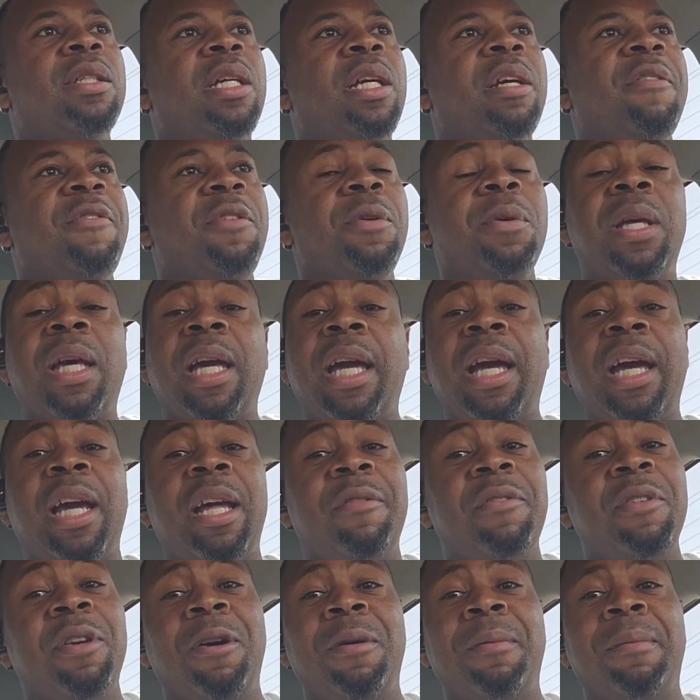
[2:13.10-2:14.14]
if you
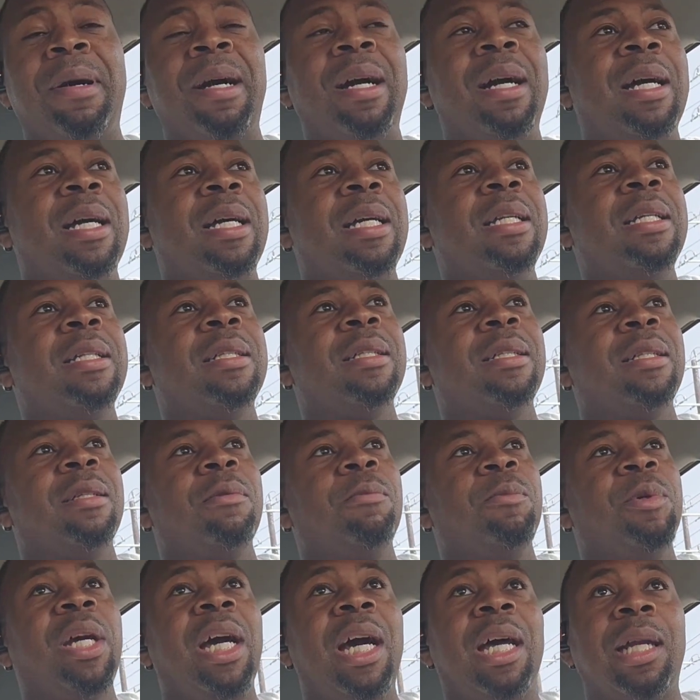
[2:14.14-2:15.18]
can, if you don't mind,
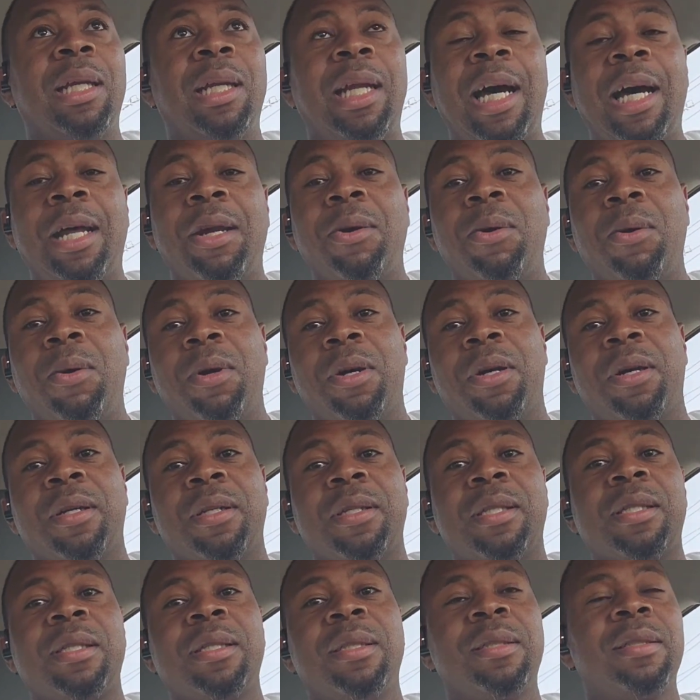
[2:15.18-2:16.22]
we got a lot of
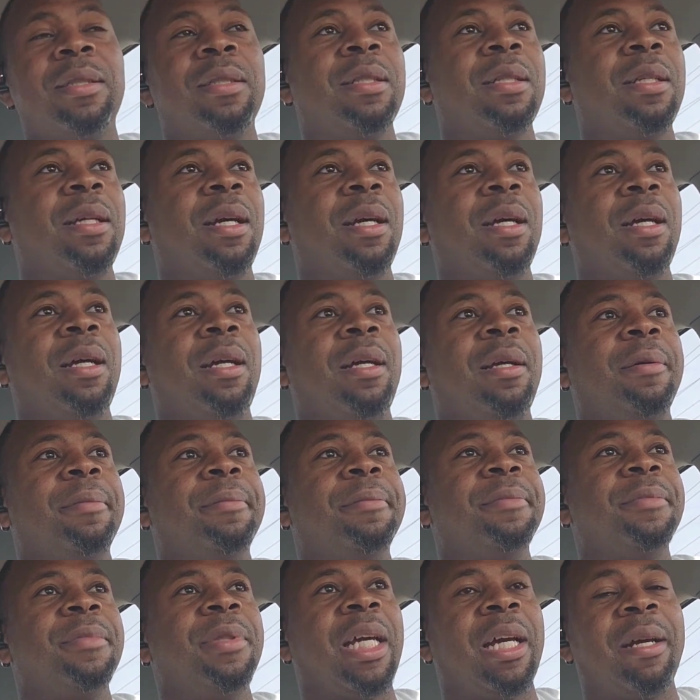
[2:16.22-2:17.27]
orders,
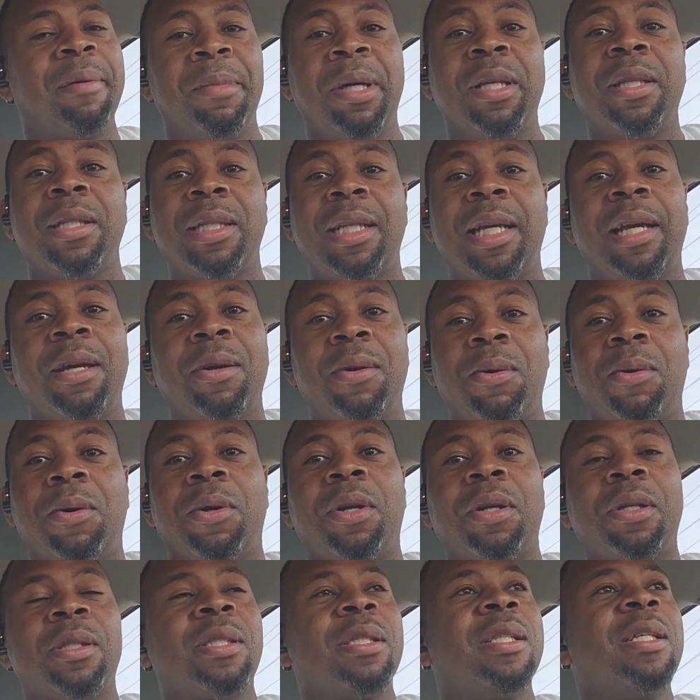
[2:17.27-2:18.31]
um, like Mother Day
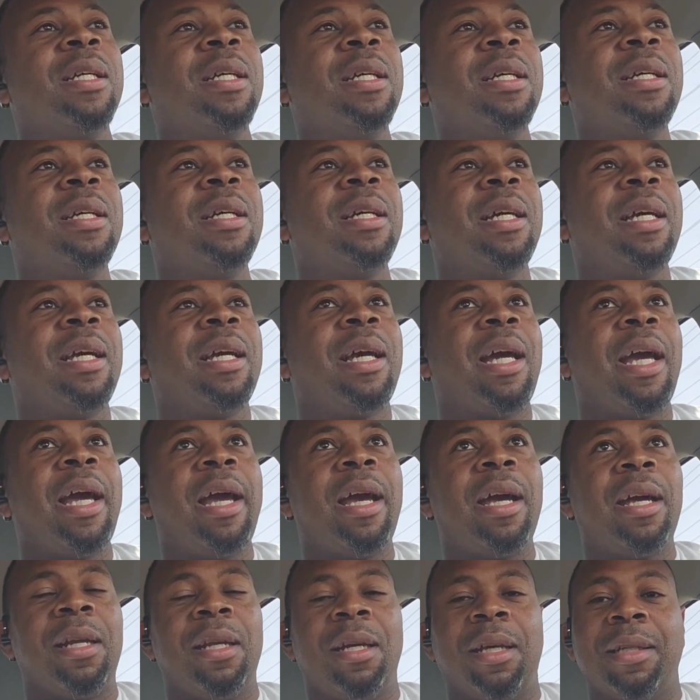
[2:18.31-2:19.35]
orders,
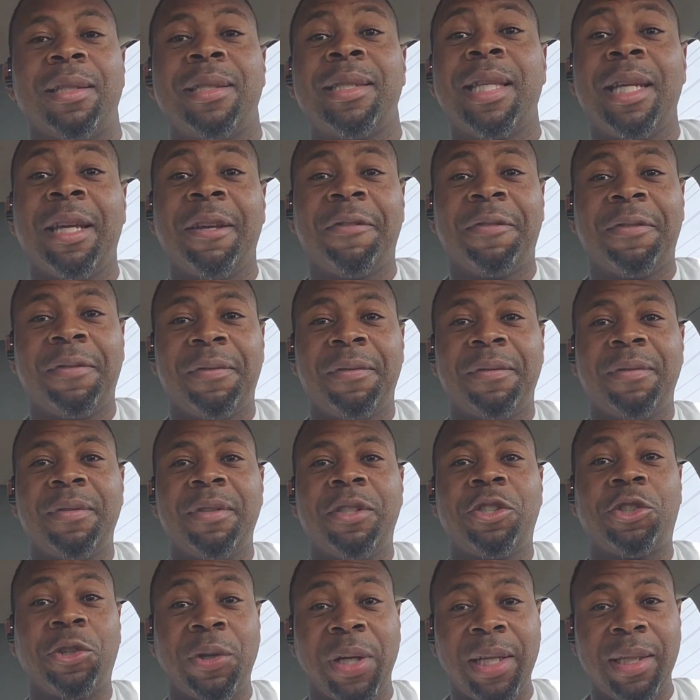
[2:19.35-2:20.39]
at uh, Tiff
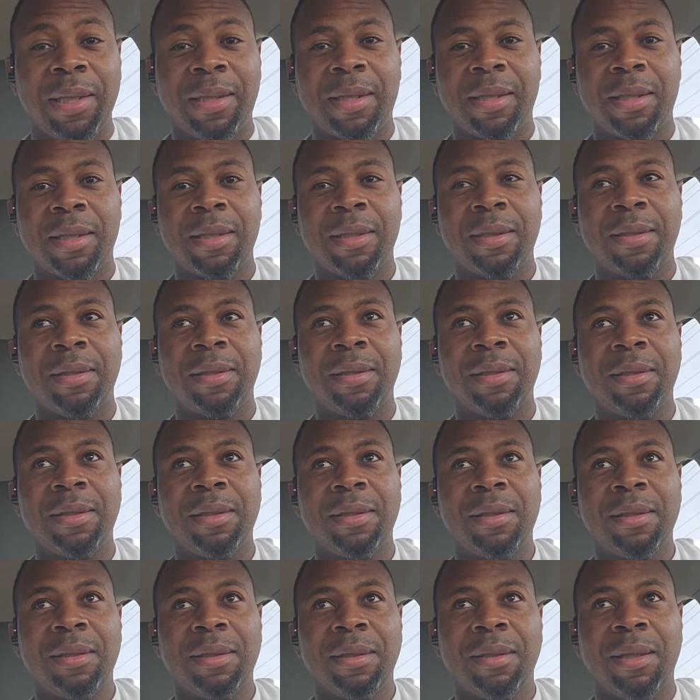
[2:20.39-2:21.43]
Treats
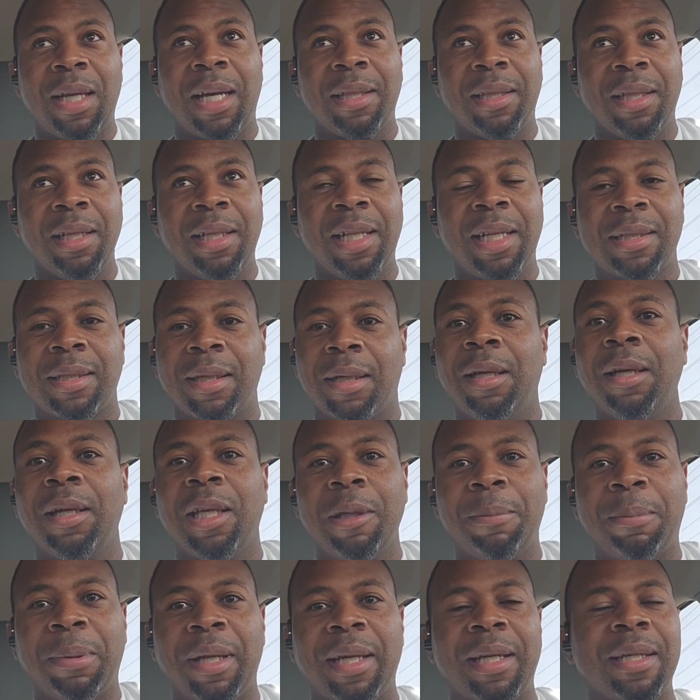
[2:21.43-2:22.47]
I think that's a
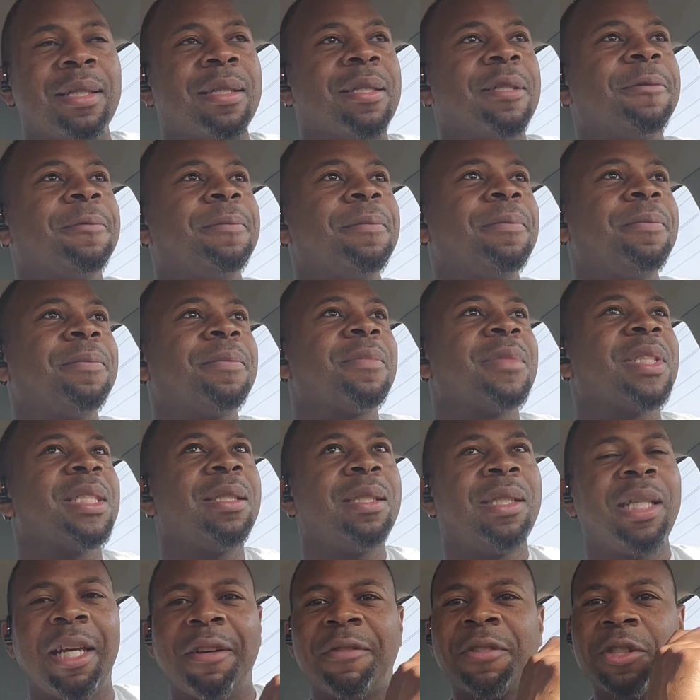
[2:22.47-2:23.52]
cookie place,
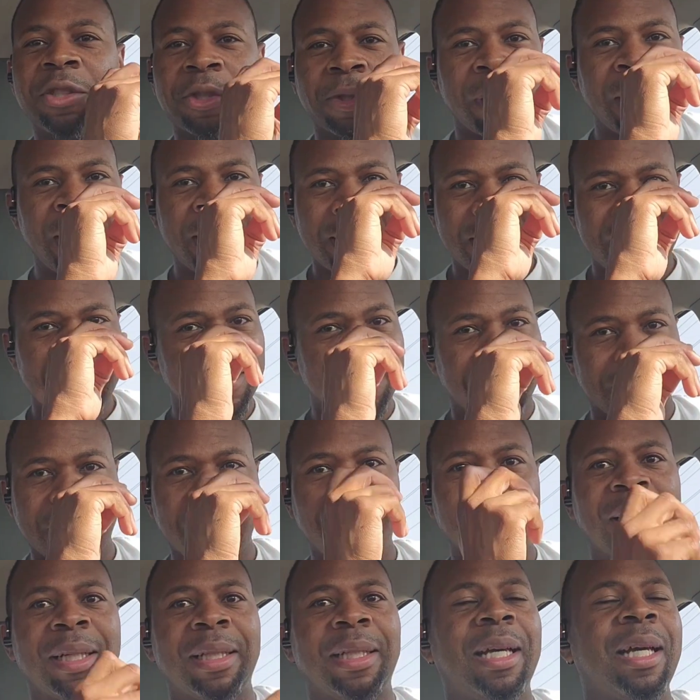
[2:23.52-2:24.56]
Tiff's Treats or
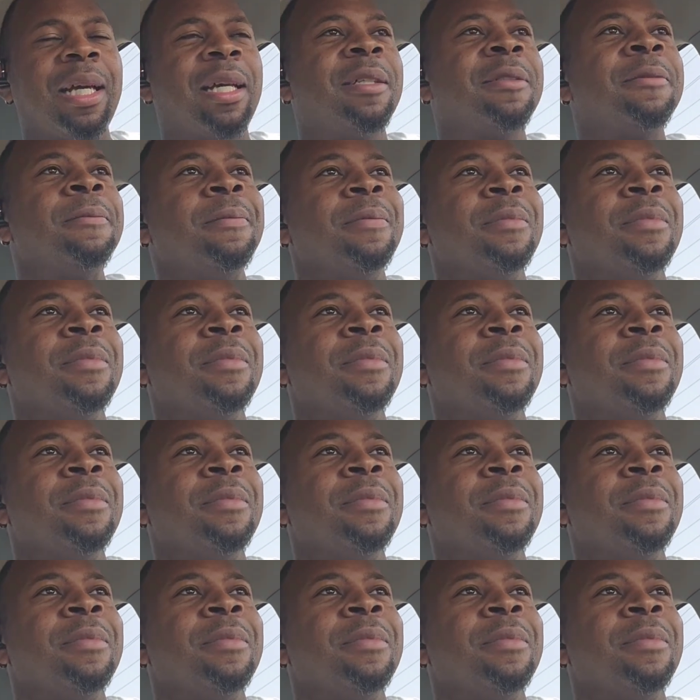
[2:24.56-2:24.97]
something like that.